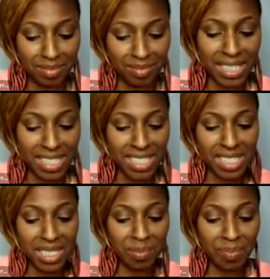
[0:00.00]
That's
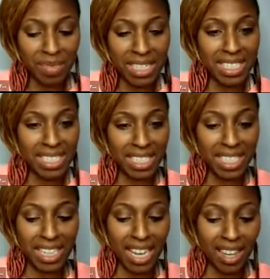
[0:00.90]
good. That's good.
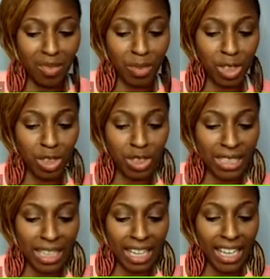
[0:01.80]
And I love what you're
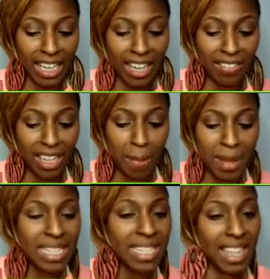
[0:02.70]
saying, even in the
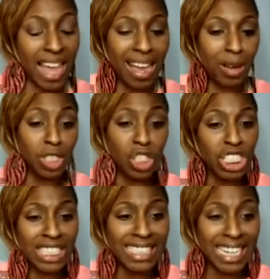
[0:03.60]
midst of that, which
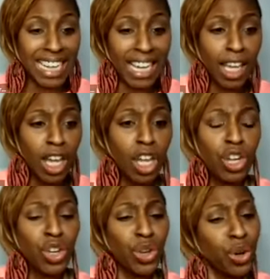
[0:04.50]
is saying,
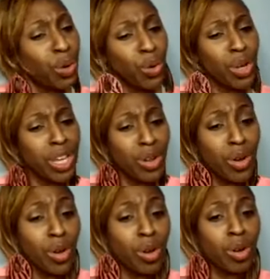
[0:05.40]
know
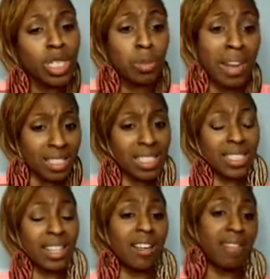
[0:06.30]
your
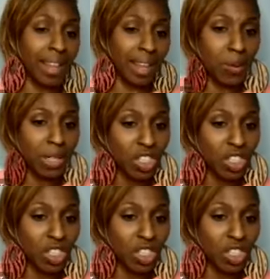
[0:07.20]
spouse's love language.